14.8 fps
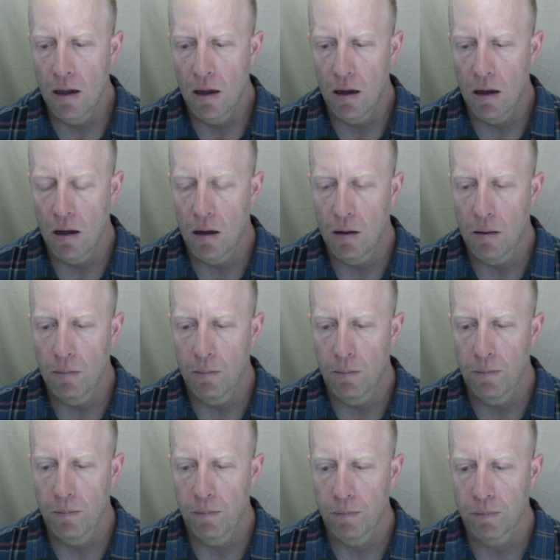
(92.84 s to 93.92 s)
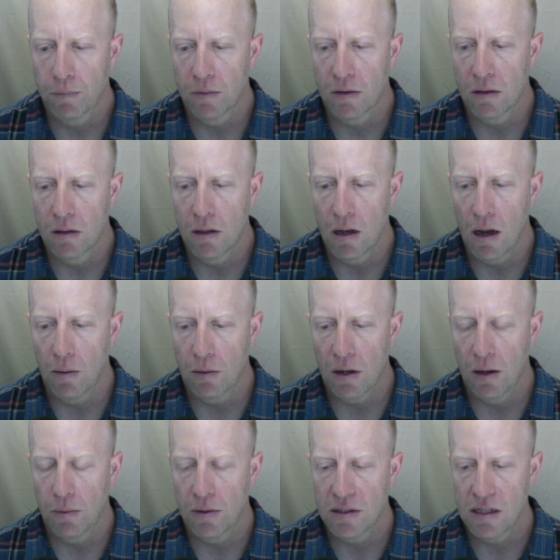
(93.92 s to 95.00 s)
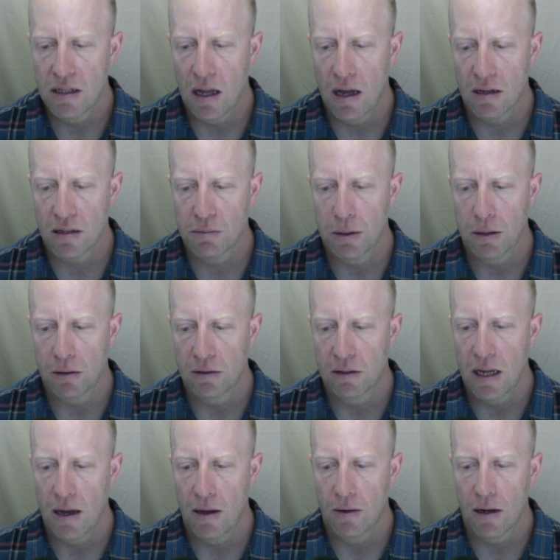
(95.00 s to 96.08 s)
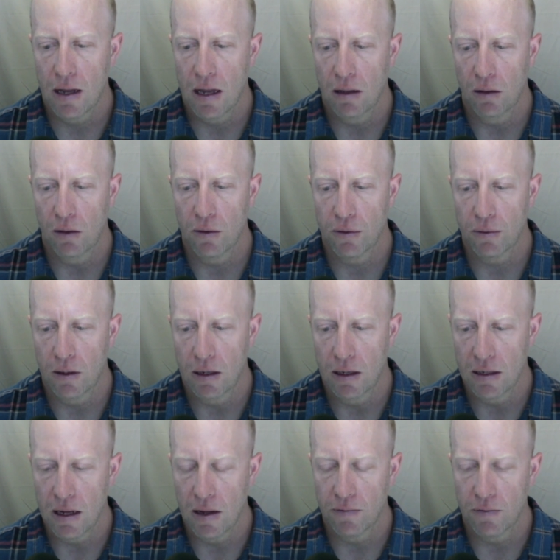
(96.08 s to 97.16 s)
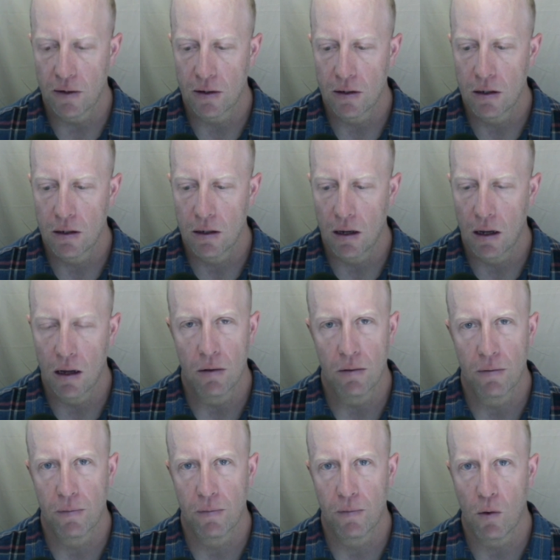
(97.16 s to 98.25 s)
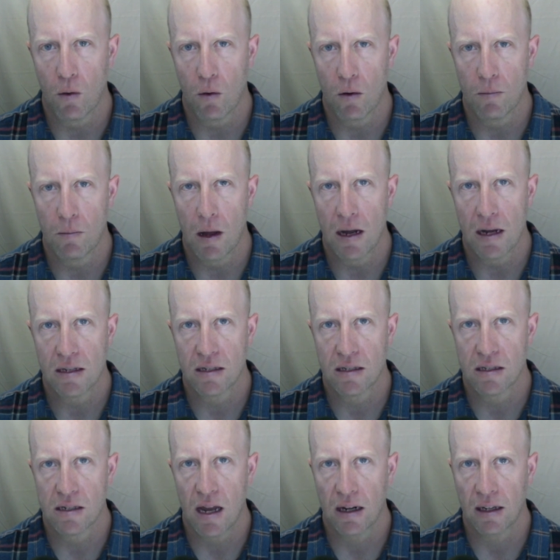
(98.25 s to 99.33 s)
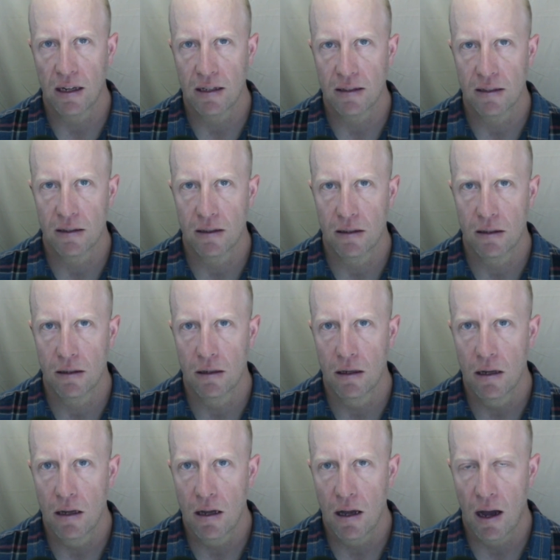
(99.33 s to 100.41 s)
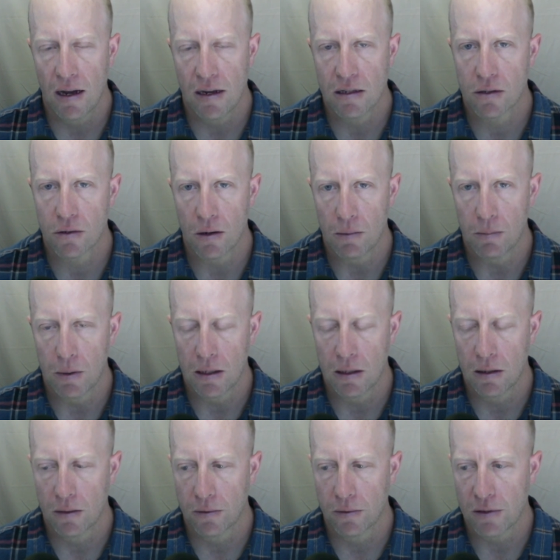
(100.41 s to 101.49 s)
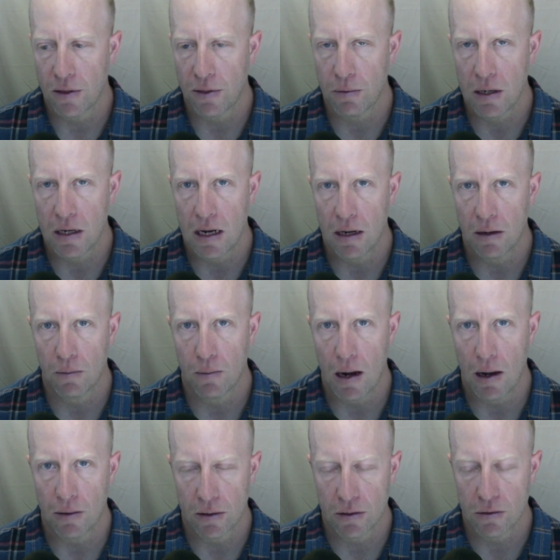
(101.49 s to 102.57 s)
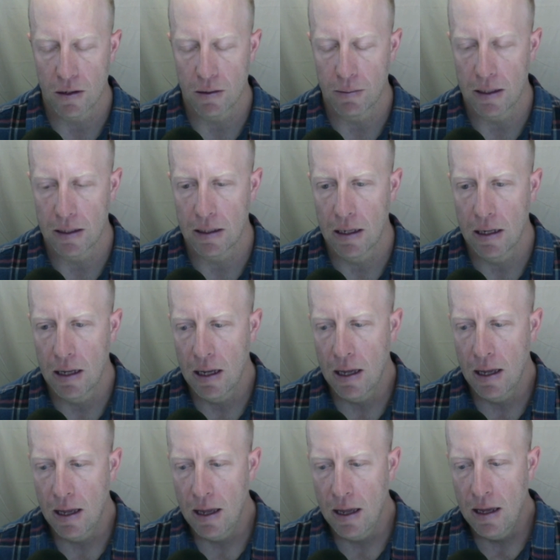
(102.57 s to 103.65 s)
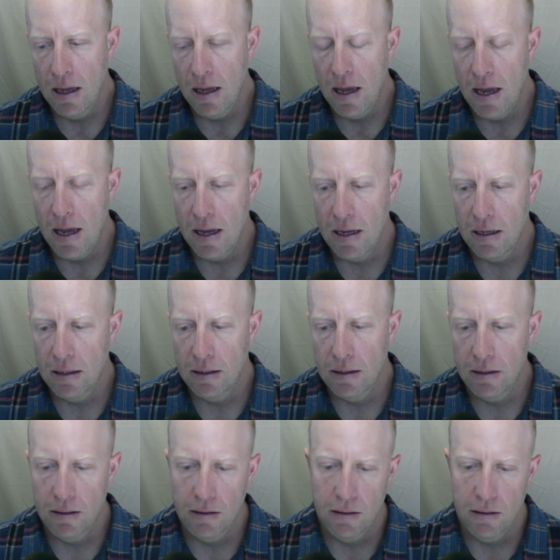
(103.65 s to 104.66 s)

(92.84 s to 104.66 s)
um, I, w I was in the hospital down at Lutheran in Denver uh, for my second ICE treatment. It's a three-day round of treatment, and